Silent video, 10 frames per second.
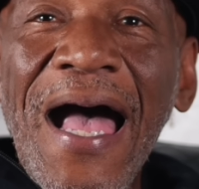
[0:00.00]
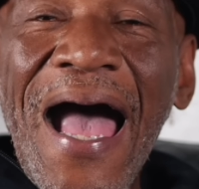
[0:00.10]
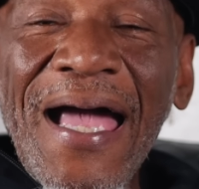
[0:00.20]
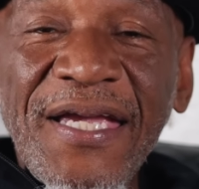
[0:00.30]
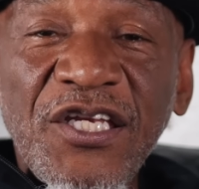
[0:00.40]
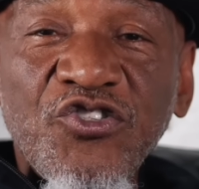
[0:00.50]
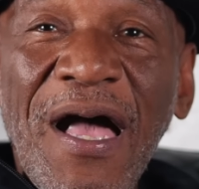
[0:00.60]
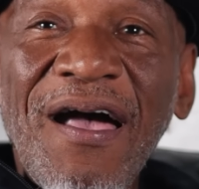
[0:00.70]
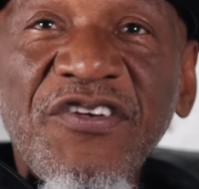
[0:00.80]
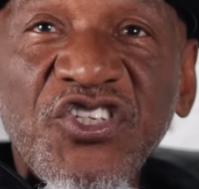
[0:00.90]
I can
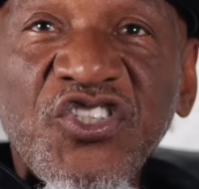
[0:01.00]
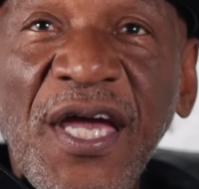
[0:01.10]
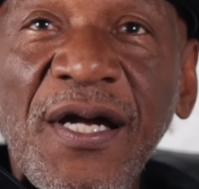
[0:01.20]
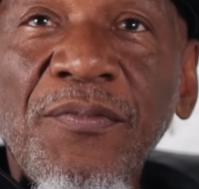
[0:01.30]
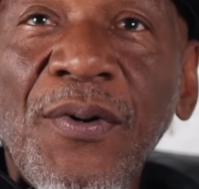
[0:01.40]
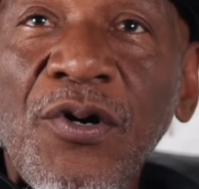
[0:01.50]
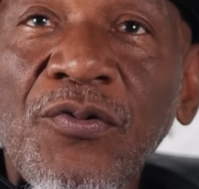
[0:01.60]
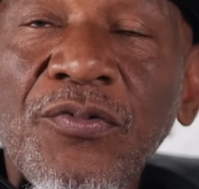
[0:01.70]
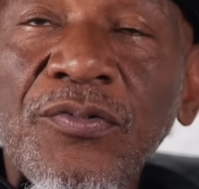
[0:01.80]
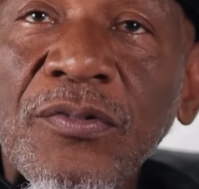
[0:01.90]
drive his
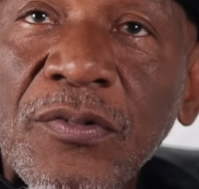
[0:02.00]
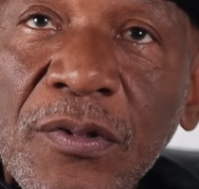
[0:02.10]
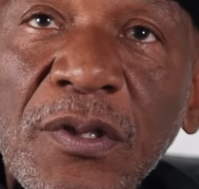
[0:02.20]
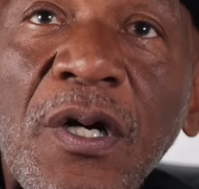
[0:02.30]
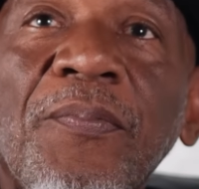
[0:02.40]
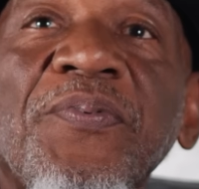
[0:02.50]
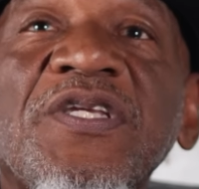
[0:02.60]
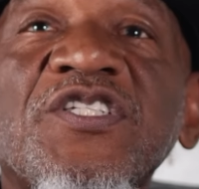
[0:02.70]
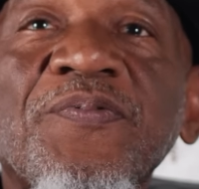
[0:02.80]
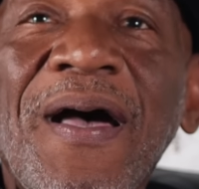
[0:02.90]
tailbone up
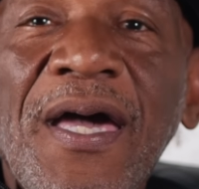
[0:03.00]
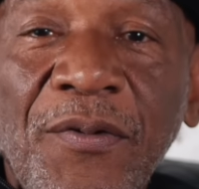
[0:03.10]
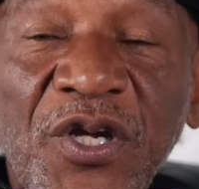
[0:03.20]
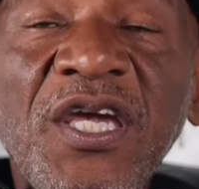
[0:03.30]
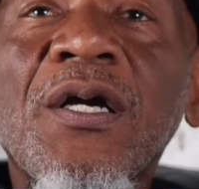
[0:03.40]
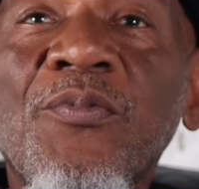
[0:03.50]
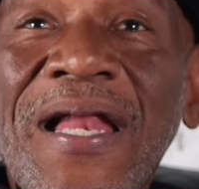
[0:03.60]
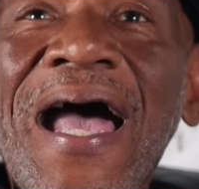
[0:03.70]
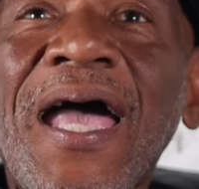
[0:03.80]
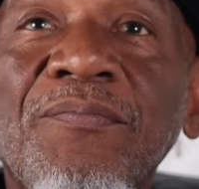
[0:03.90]
in his spine. I'm going to kick him with
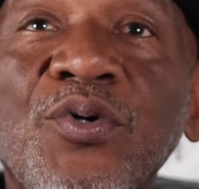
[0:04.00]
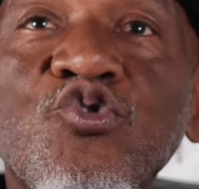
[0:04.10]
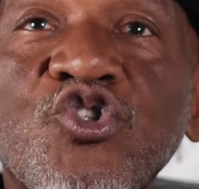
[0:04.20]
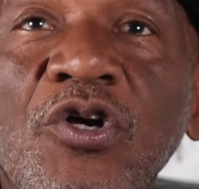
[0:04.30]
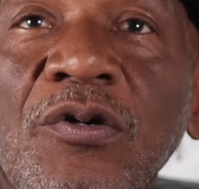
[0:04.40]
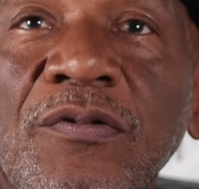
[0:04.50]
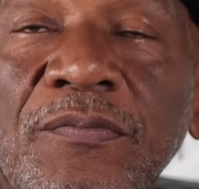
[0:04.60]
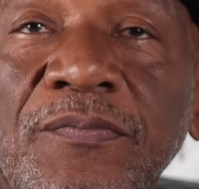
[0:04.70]
iron boots on.